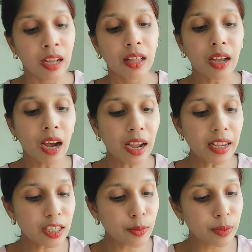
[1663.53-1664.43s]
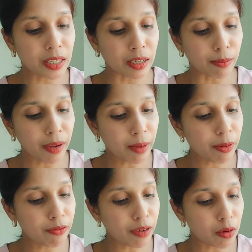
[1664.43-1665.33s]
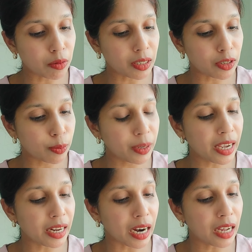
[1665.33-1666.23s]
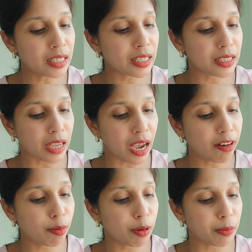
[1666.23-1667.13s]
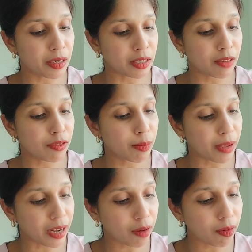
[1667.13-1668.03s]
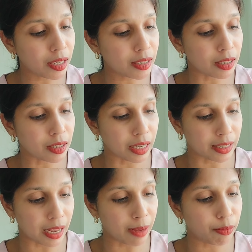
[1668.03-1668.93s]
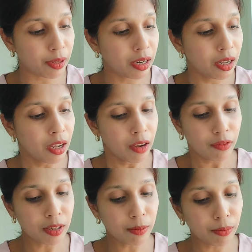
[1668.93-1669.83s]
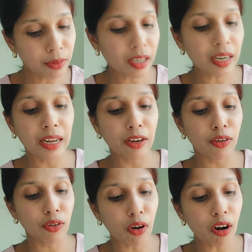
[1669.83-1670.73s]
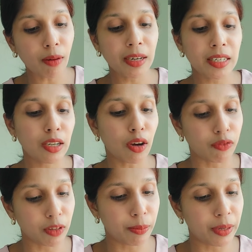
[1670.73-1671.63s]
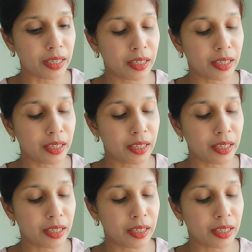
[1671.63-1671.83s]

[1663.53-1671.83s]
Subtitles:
The highest bidder may be found to be an undesirable person for many reasons. Example, for the mere enormity of the bid.